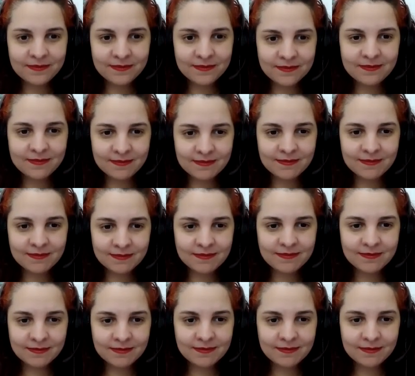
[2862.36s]

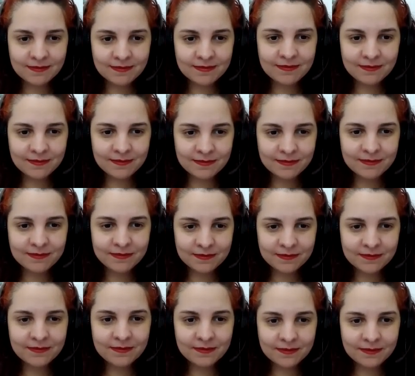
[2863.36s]

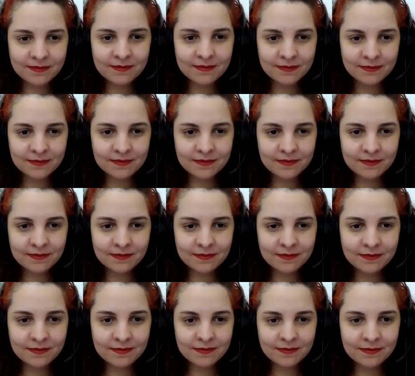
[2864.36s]

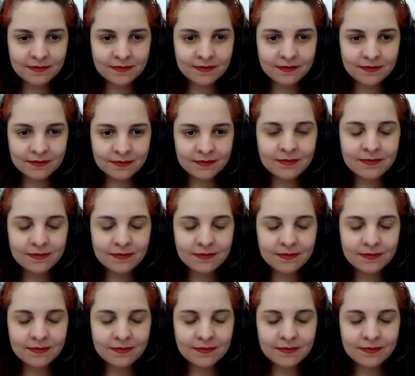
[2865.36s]
(not speaking)